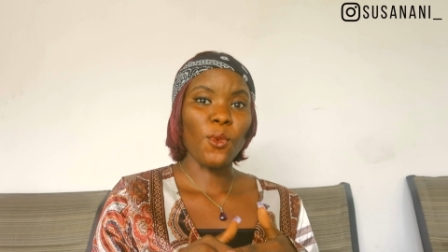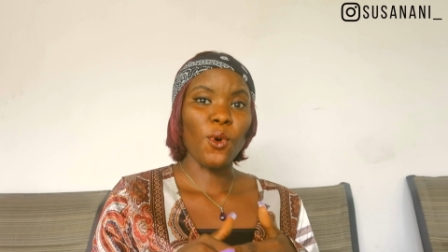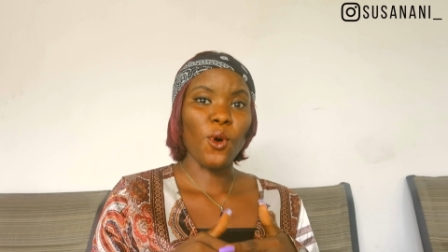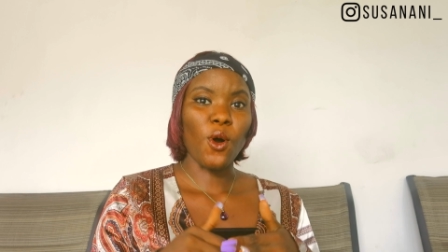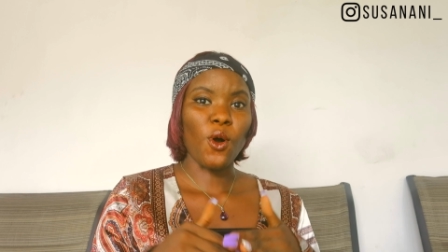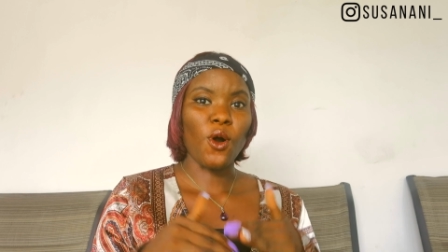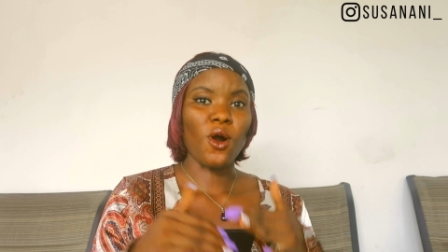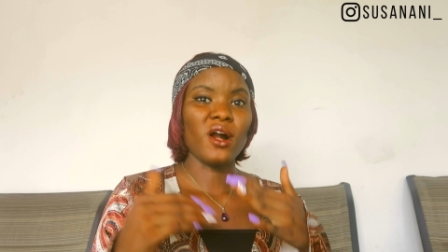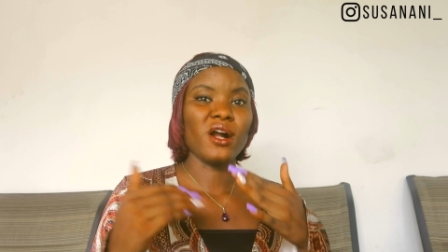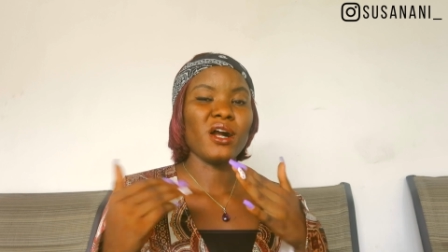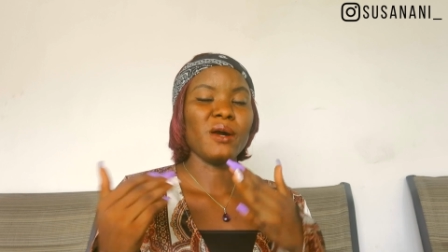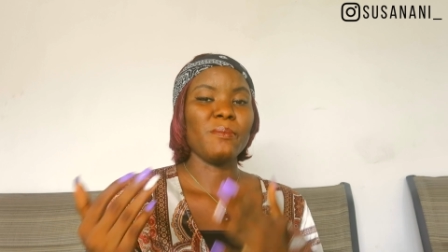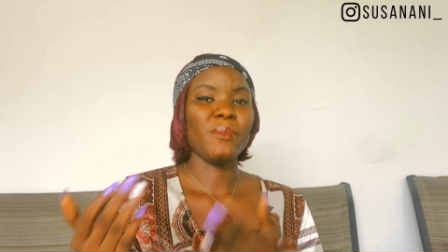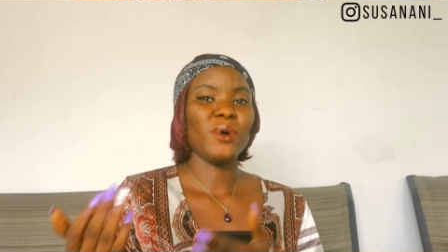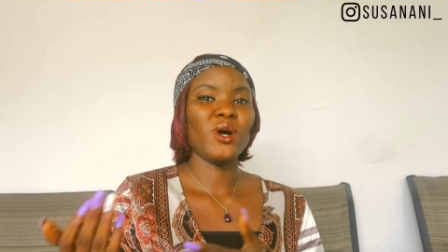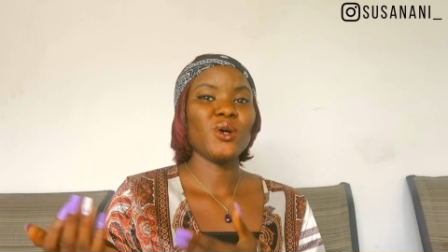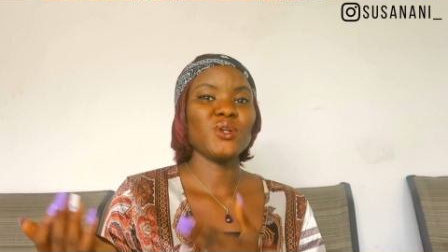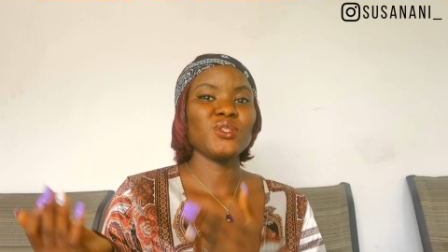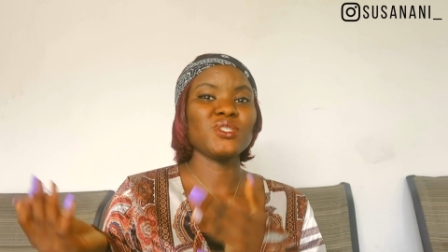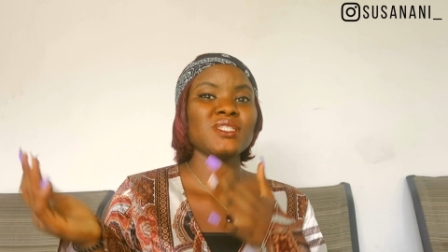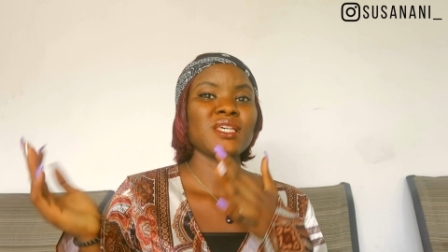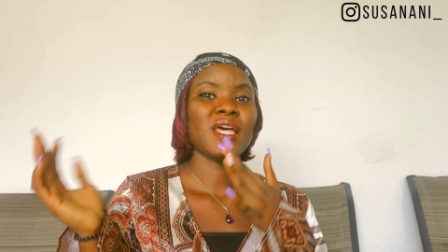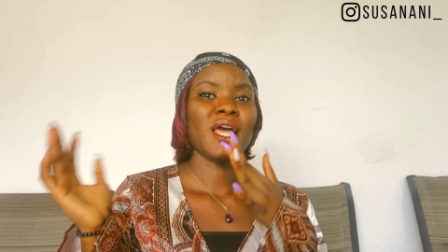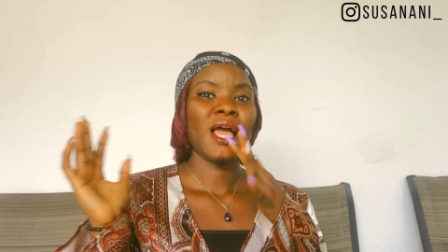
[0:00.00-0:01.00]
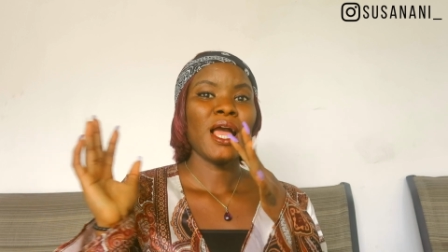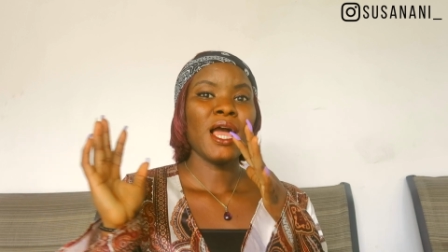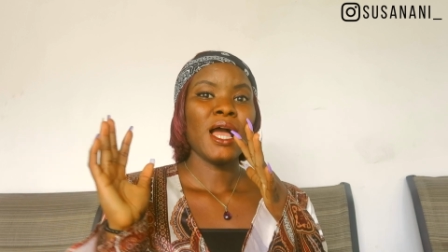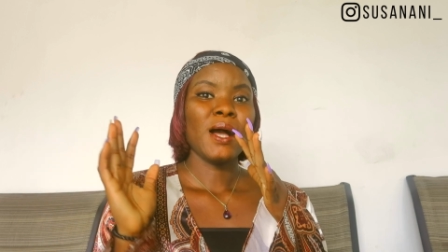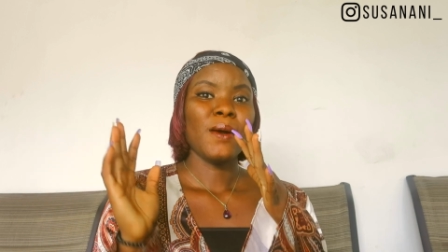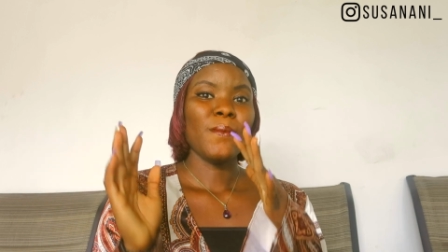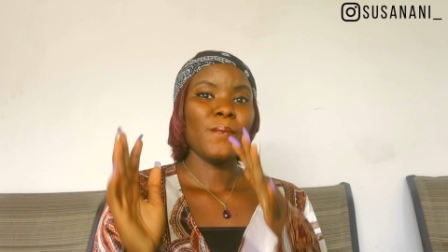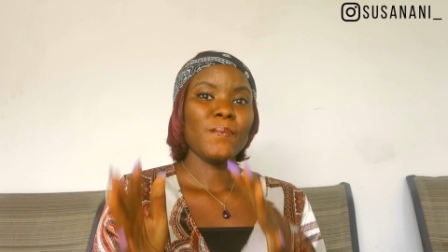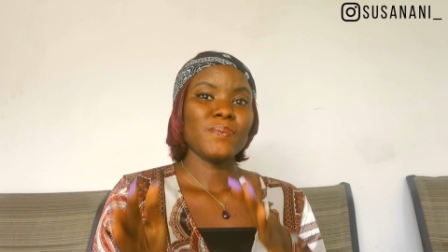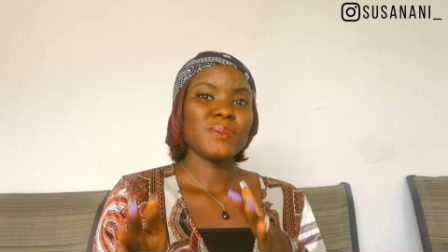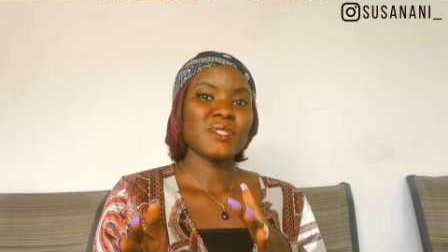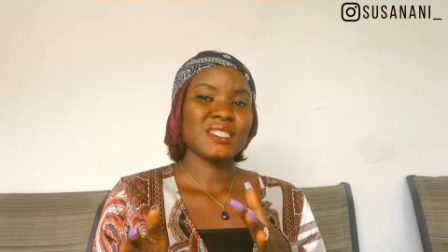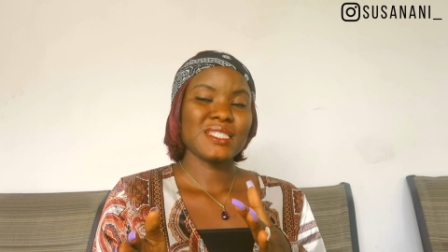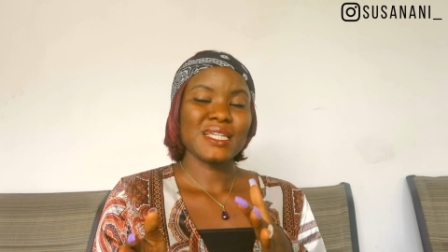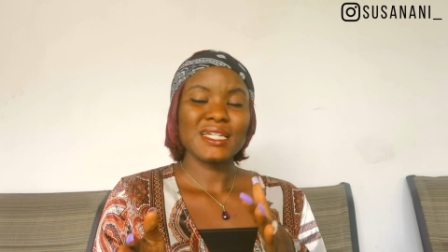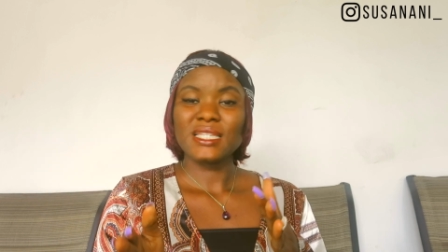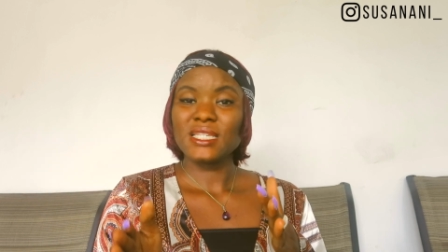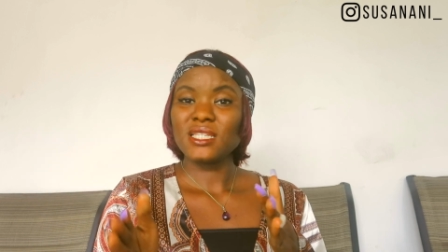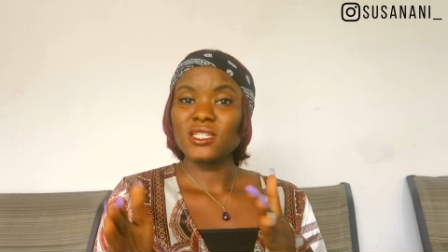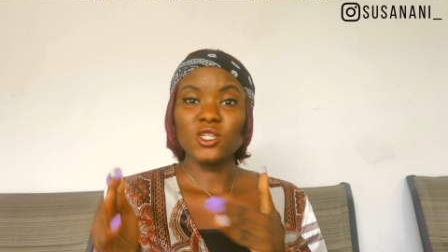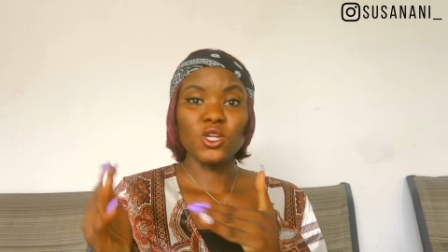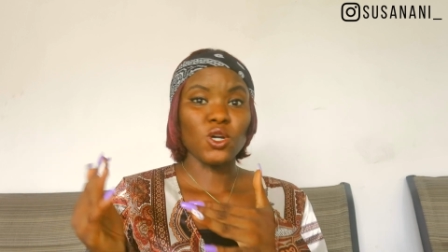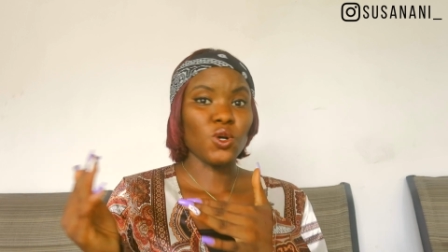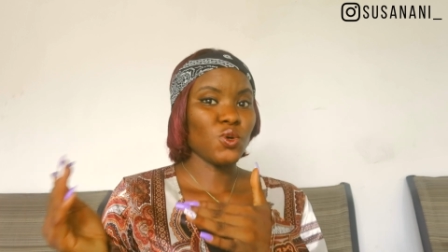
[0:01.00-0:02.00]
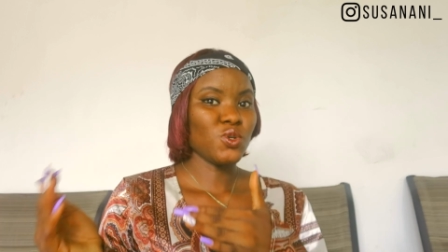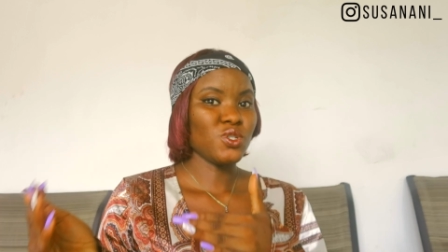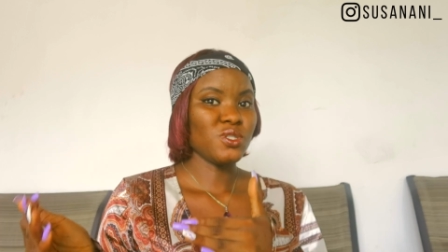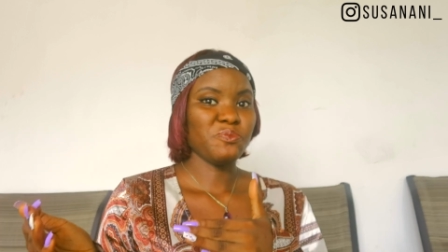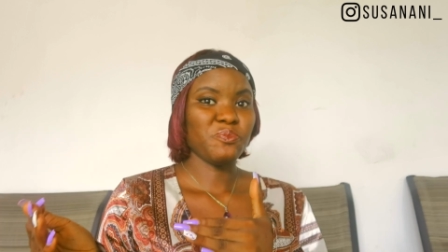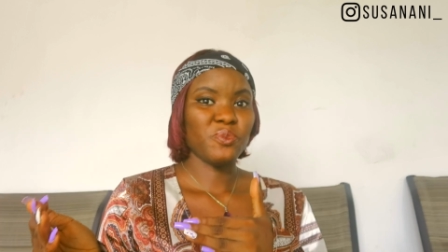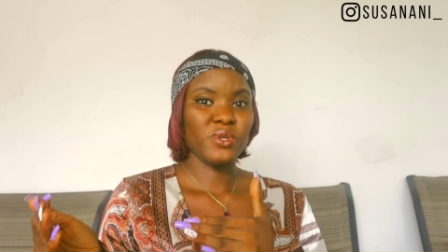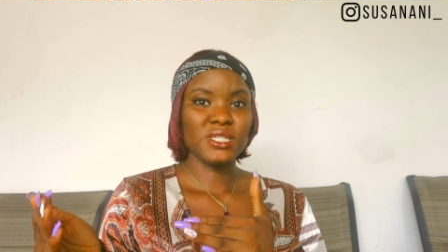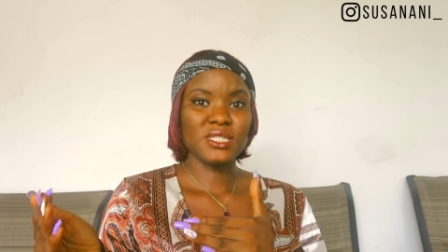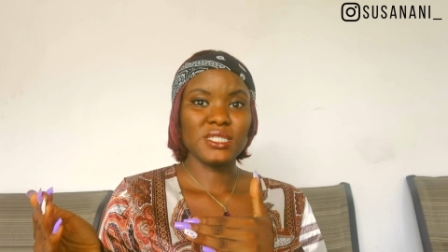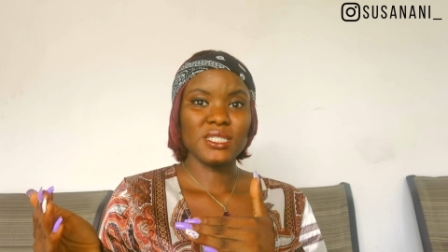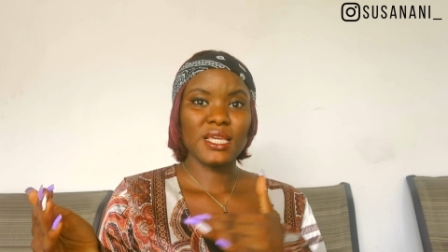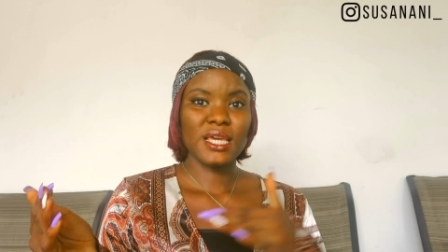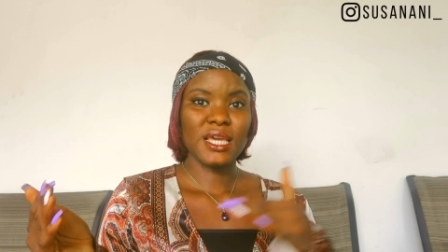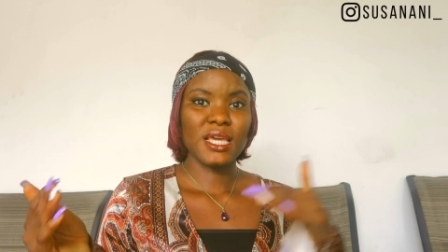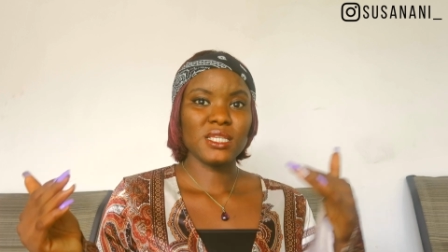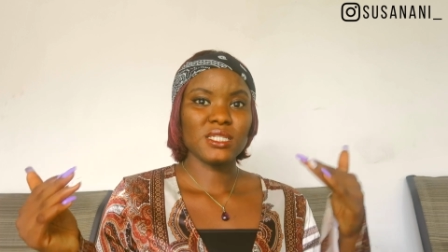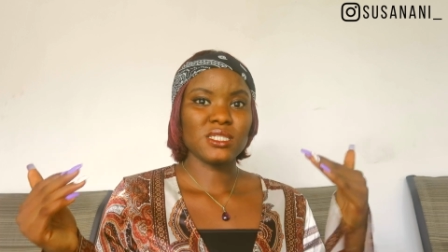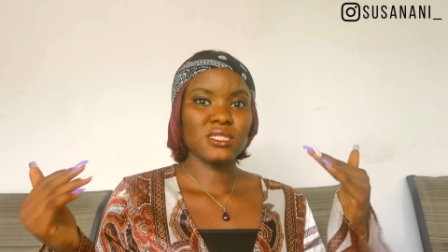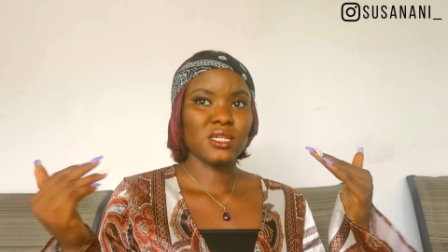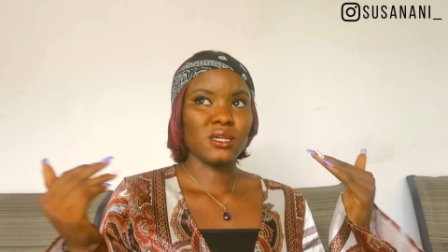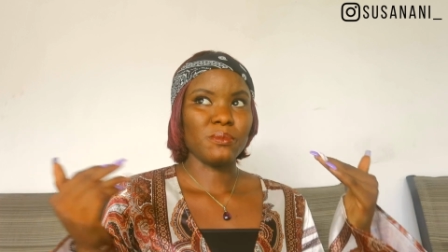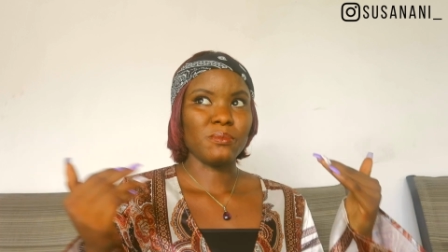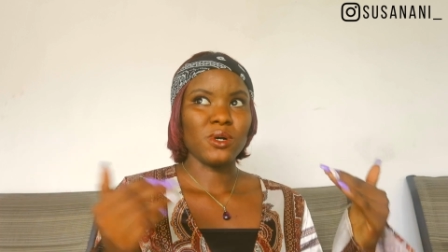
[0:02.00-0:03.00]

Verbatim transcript: more about starting your own business